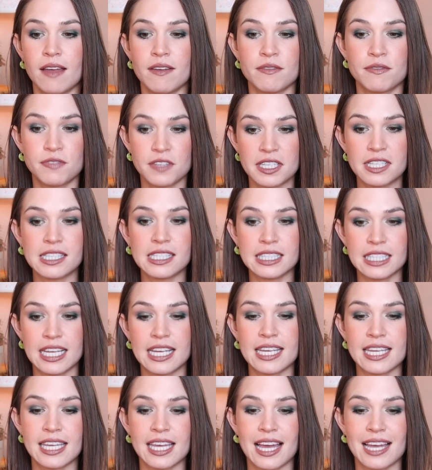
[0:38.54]
feel
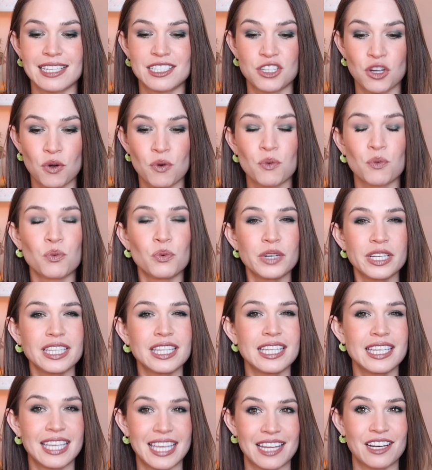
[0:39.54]
like I don't
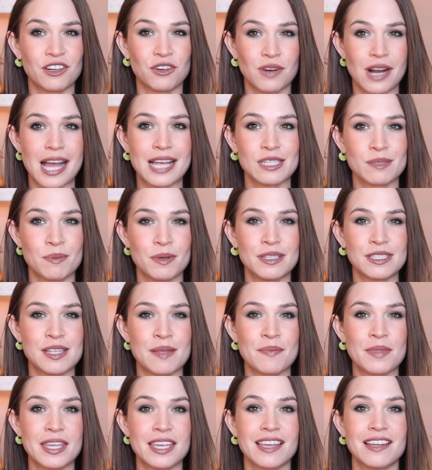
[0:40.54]
really get a grasp on
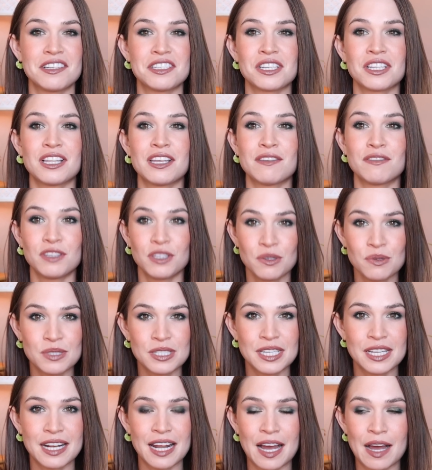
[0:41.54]
something until I've used
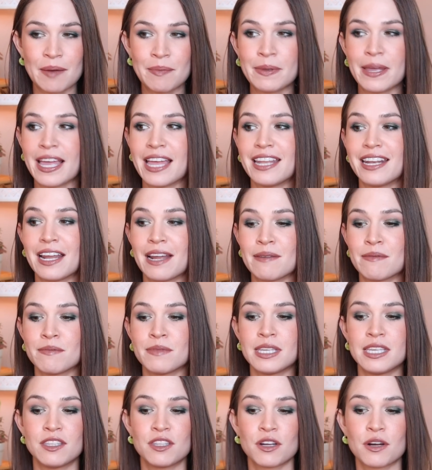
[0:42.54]
it up and I'm
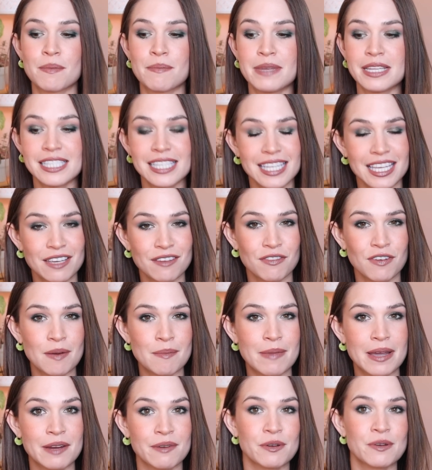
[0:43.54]
either missing it from
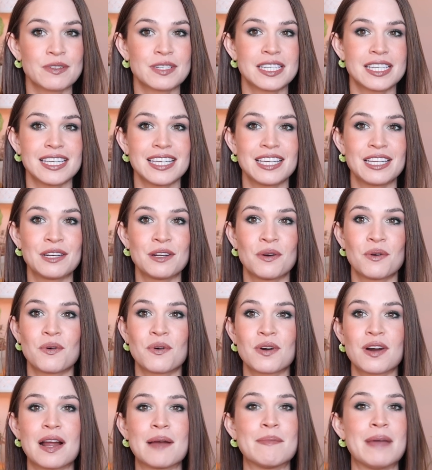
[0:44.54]
my routine
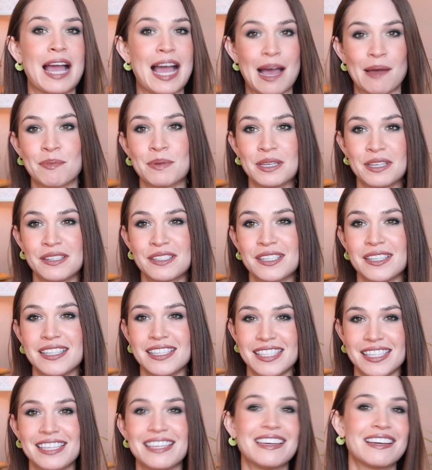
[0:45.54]
or I'm happy to
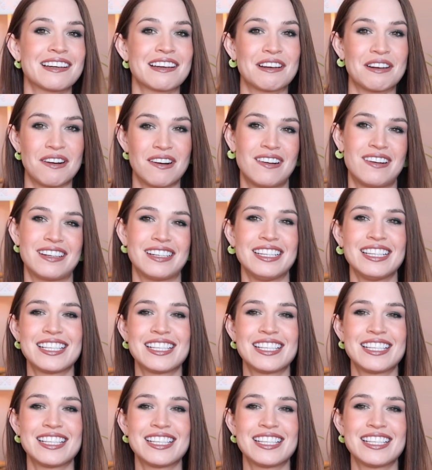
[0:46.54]
see it gone.